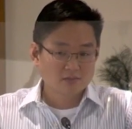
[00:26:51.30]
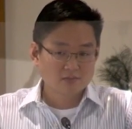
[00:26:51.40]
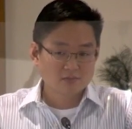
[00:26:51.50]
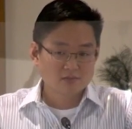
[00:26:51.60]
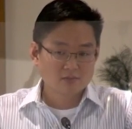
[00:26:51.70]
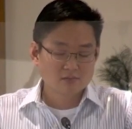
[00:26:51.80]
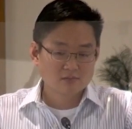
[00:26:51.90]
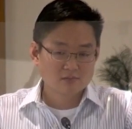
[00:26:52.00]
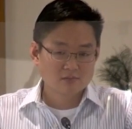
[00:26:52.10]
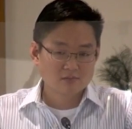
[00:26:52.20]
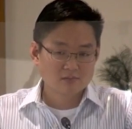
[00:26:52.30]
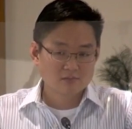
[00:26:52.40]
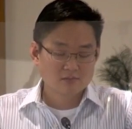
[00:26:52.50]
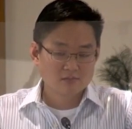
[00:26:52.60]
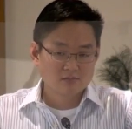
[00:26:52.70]

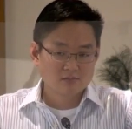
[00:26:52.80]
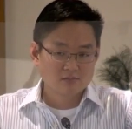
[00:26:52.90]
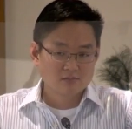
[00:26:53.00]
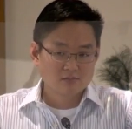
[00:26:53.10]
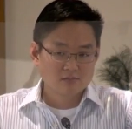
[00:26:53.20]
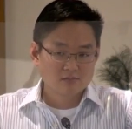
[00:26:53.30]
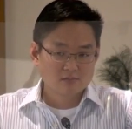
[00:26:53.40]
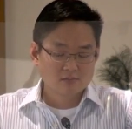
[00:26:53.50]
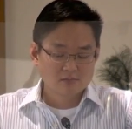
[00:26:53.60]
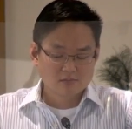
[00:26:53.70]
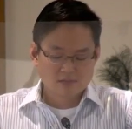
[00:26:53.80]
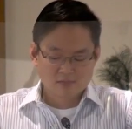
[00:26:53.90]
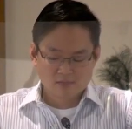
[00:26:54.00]
Nobody speaks.